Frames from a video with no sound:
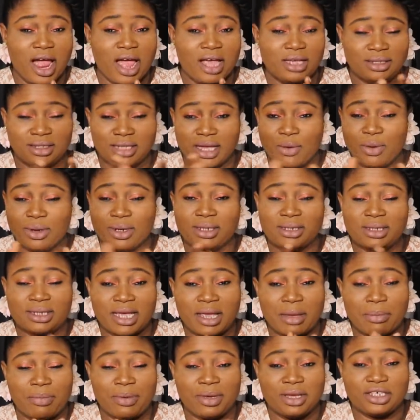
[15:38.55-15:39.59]
So I want to
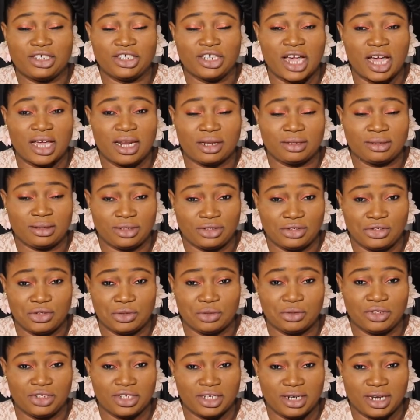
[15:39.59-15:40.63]
say a big shout out to
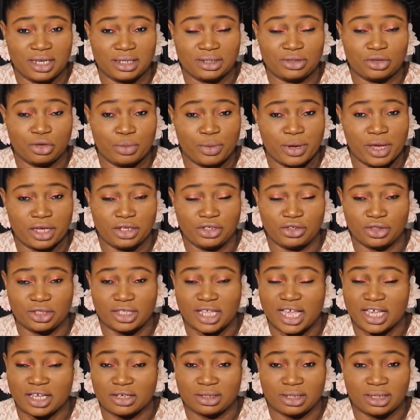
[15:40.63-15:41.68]
you, Janetubeji.
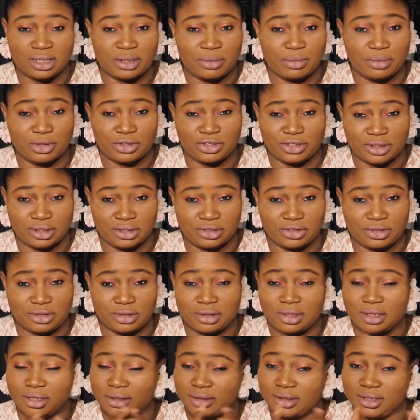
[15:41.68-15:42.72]
Thank you so much, sis.
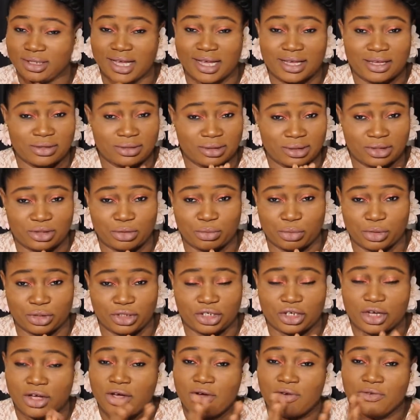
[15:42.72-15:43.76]
Thank you so much
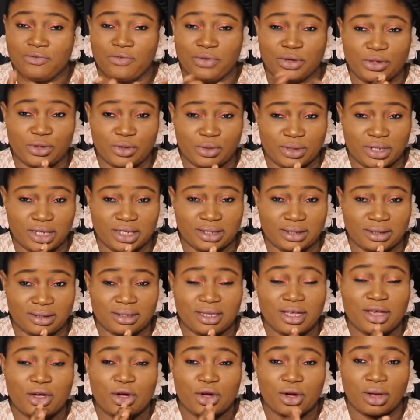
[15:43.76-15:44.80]
for doing this
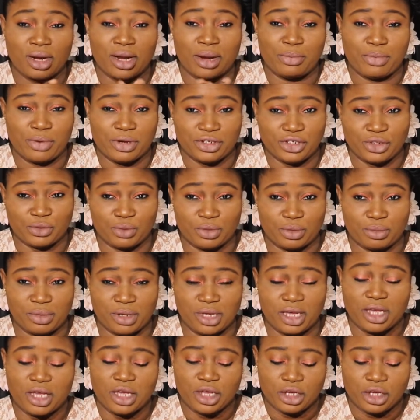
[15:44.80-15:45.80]
collaboration with me.